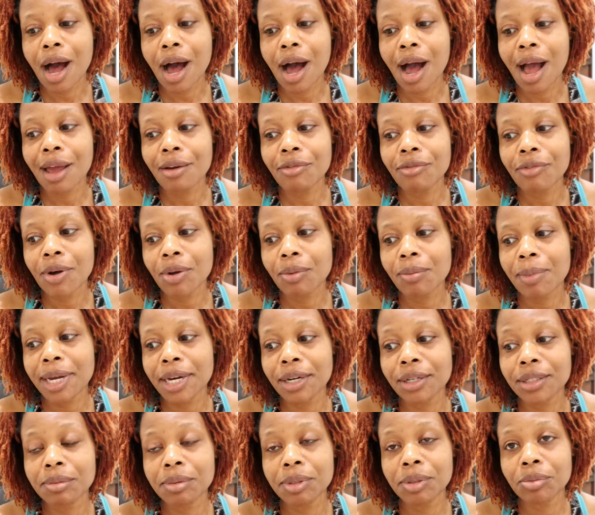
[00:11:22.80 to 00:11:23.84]
I found my
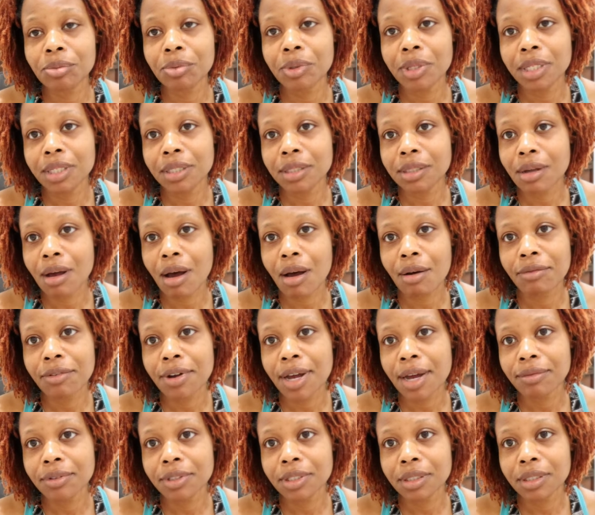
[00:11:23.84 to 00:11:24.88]
hair to be really soft
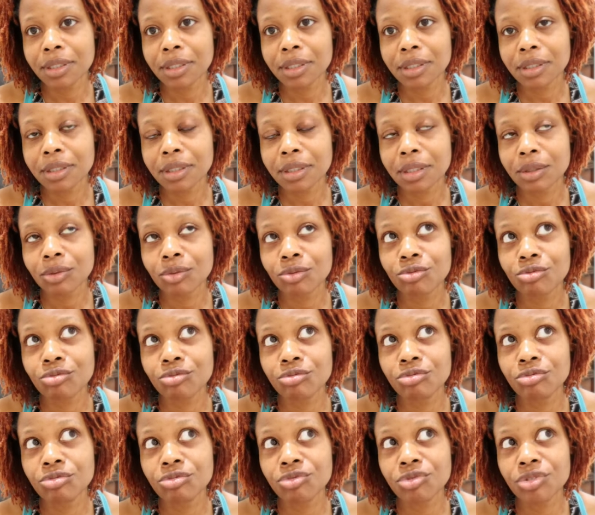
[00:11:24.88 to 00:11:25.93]
after.
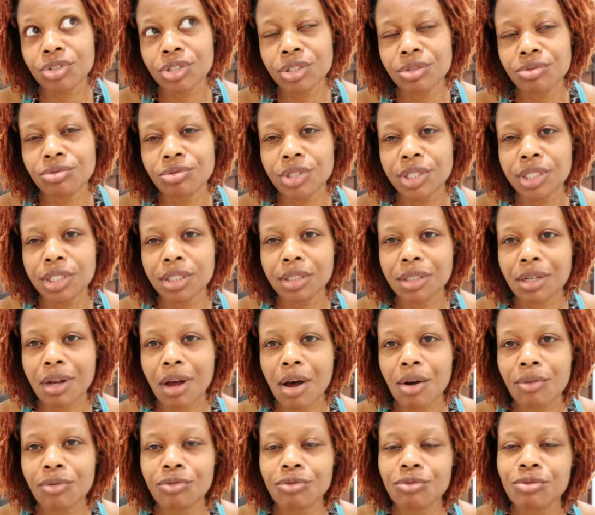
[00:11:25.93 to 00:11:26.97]
Really
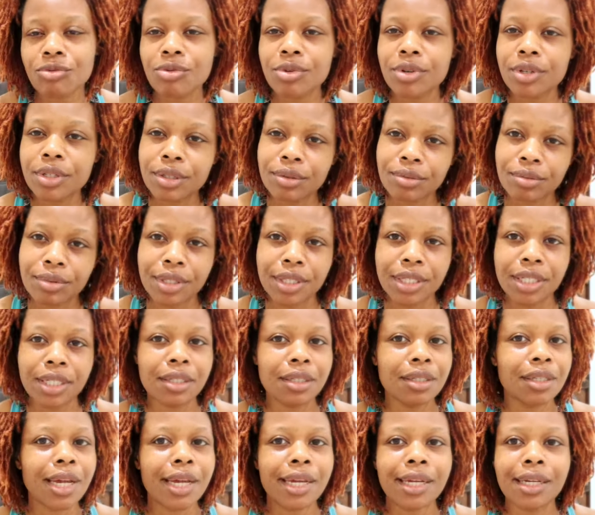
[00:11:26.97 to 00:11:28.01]
soft, really
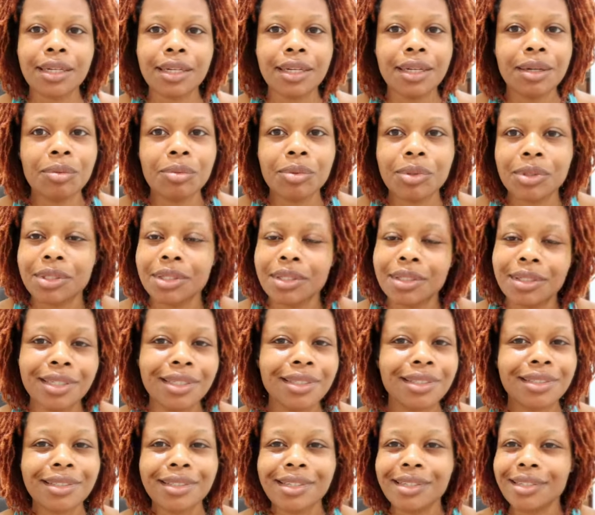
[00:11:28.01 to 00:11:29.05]
like
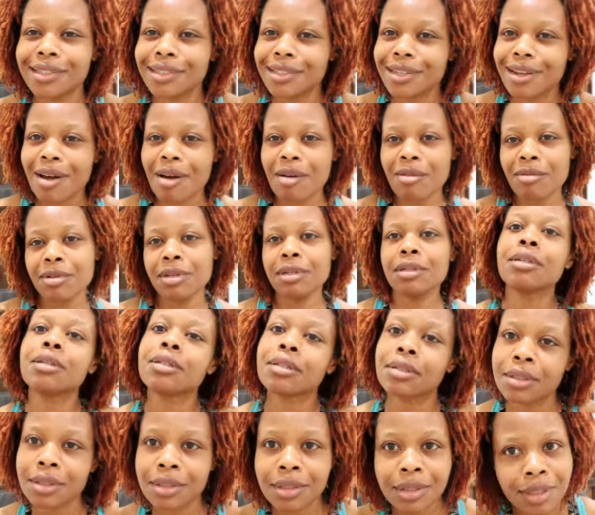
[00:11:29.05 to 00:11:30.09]
it's just the
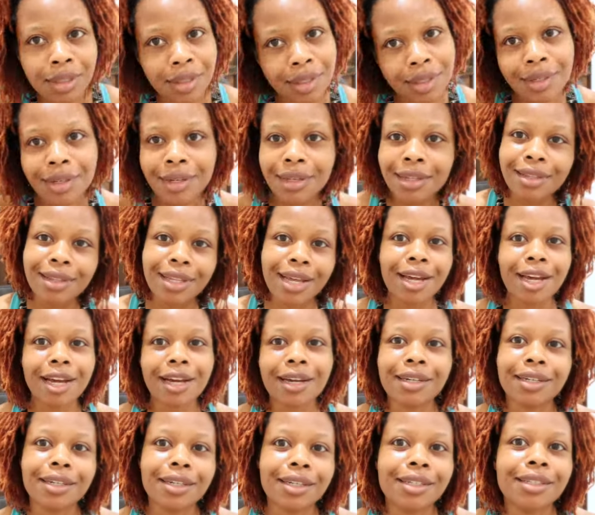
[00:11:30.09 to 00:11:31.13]
that
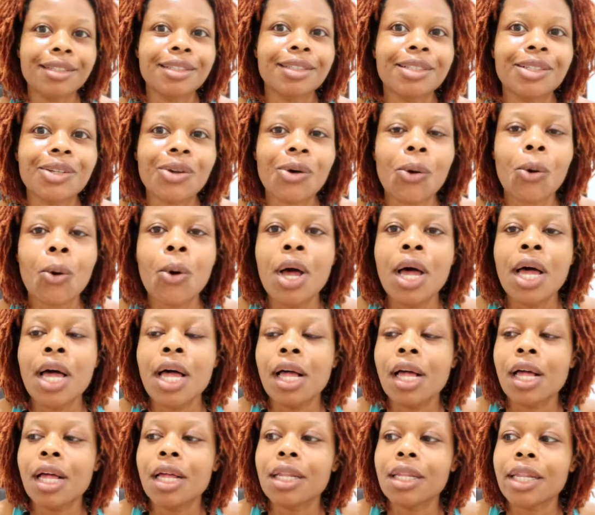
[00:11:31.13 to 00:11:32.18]
I need. So
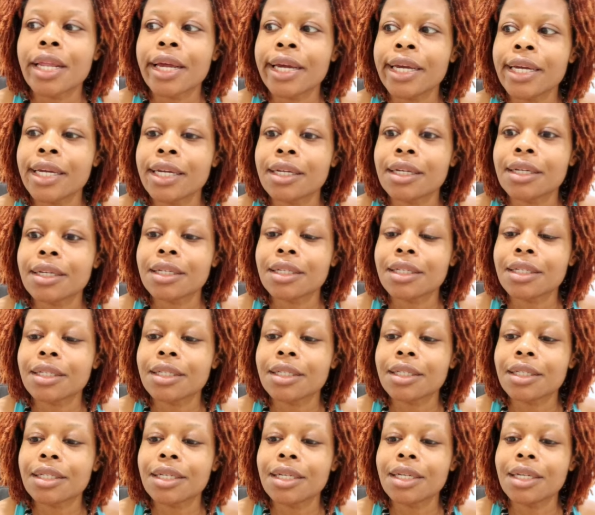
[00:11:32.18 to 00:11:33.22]
like
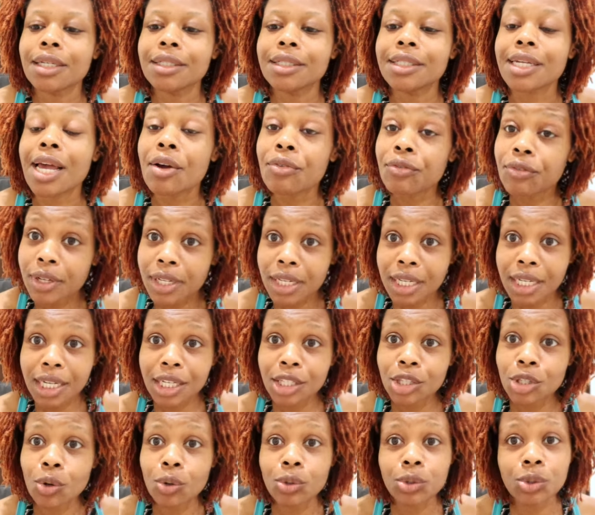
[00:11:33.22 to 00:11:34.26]
definitely
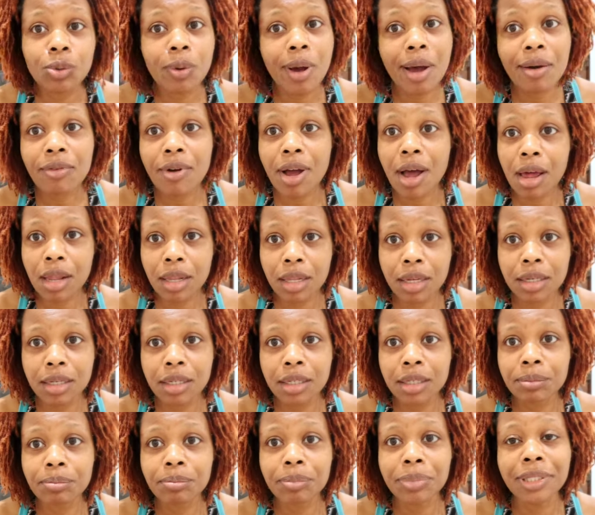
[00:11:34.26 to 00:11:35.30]
those who have
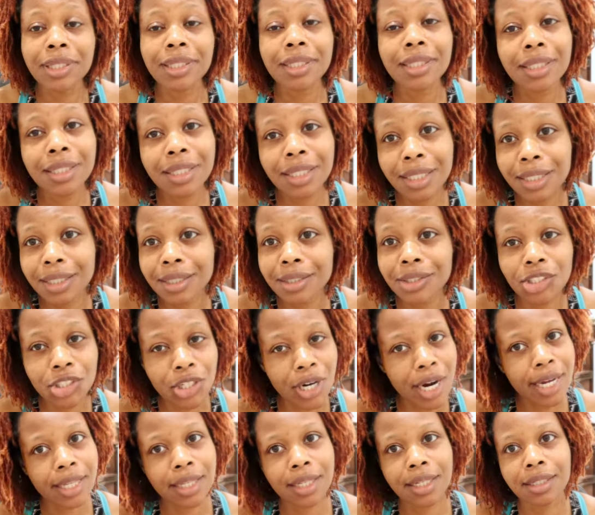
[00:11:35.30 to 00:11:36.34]
color, please
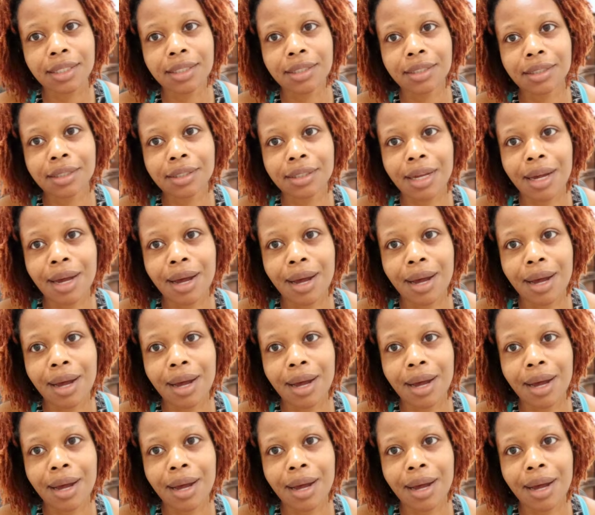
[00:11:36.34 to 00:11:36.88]
try this